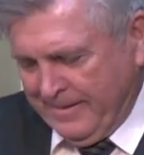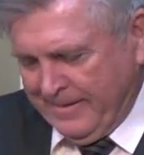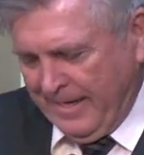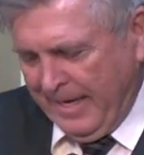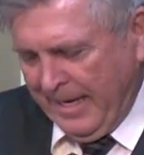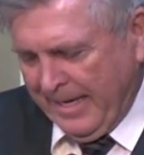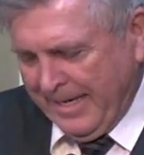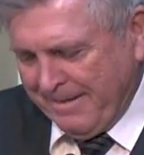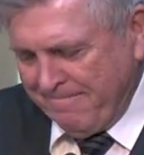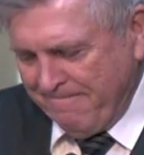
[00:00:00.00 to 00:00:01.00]
And
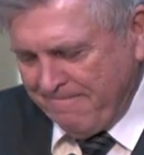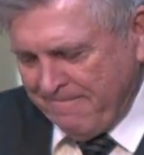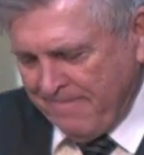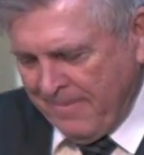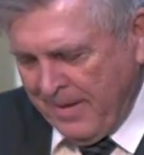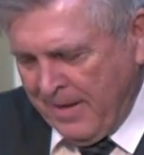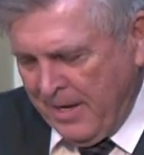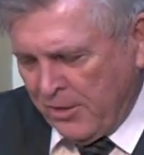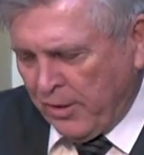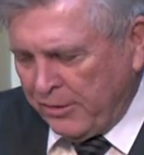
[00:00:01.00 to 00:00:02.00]
um,
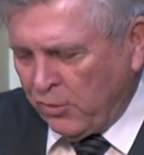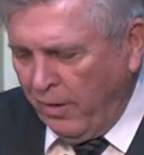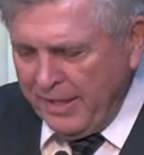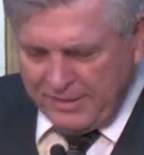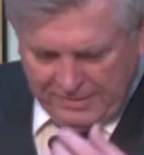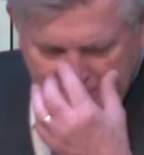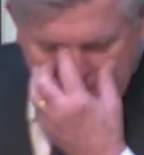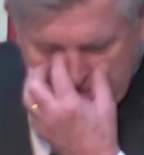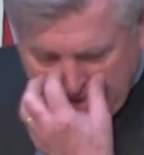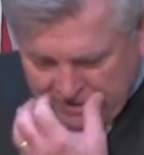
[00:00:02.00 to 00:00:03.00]
so I tried to
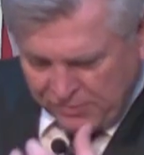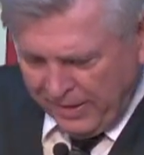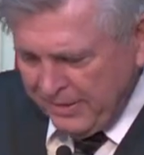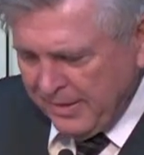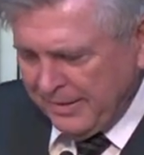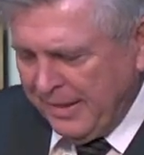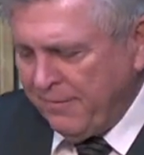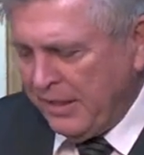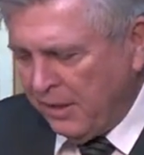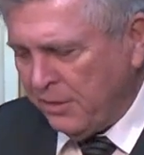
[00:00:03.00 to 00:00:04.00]
I tried to give
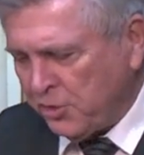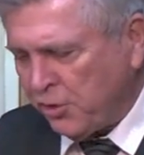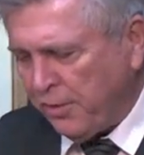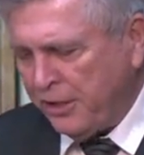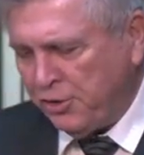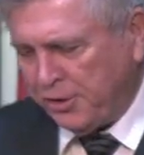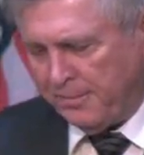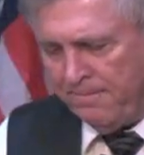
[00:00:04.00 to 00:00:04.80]
an illustration